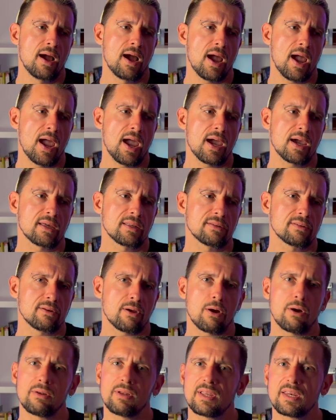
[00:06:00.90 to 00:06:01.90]
and
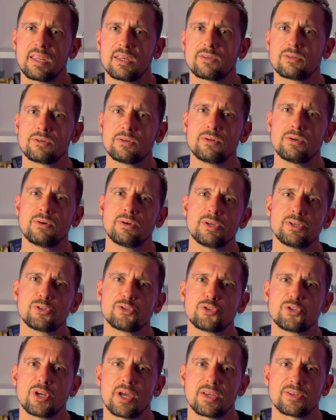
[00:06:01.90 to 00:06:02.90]
all I need to do is
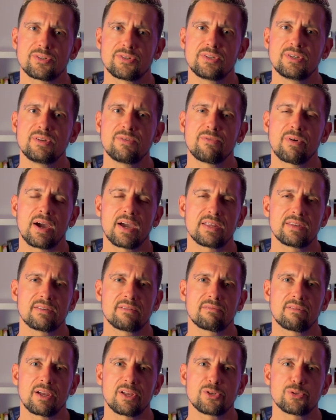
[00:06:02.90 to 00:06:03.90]
just divide the
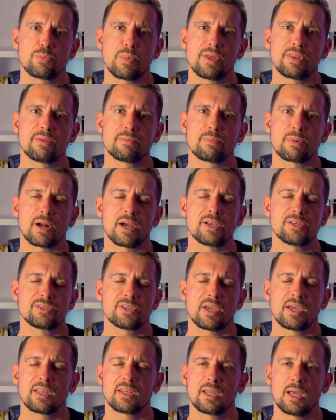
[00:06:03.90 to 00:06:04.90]
range by the price,
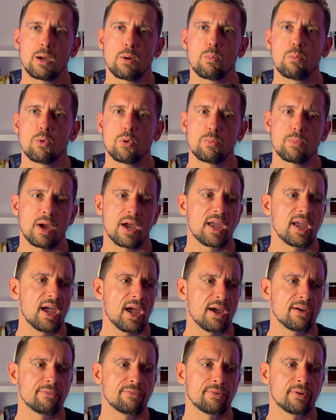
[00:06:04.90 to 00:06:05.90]
and now boom, I
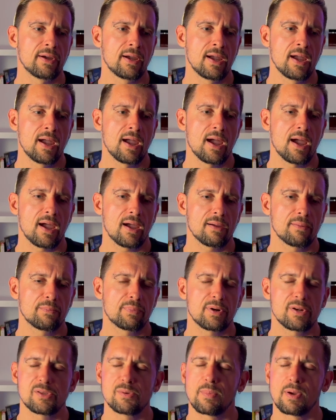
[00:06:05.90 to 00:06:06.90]
have
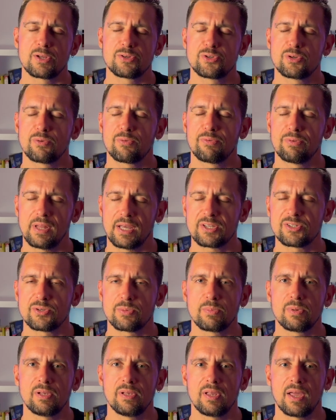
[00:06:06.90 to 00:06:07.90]
pretty much
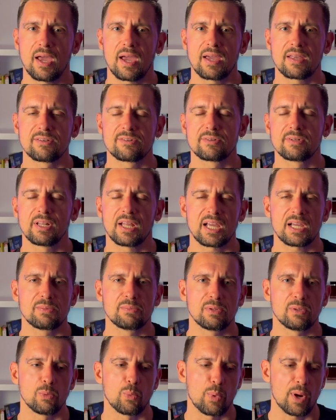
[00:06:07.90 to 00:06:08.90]
flexible and
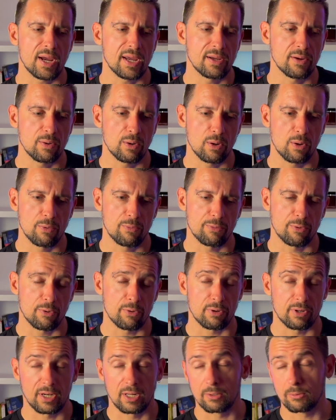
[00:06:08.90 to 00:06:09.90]
reliable way
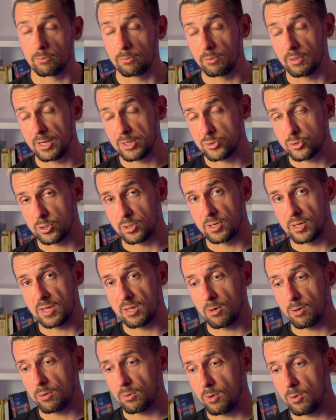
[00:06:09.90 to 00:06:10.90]
for calculation
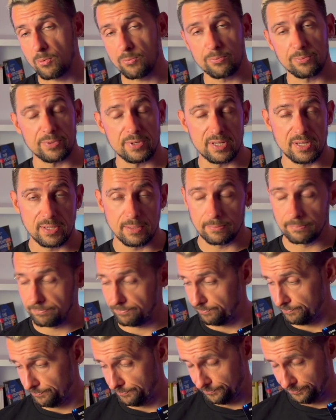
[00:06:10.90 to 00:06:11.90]
of the
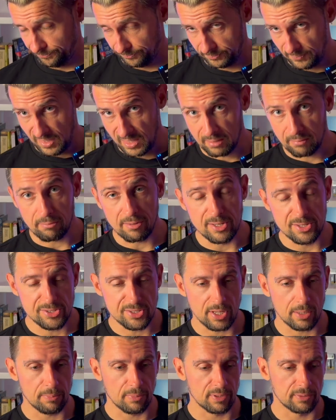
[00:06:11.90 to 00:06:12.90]
grid's
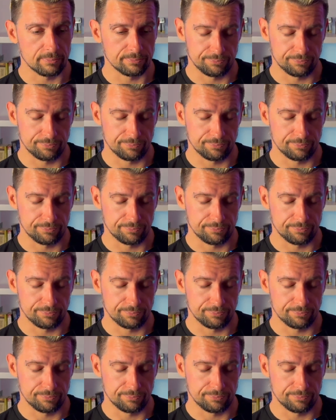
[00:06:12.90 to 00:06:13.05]
number.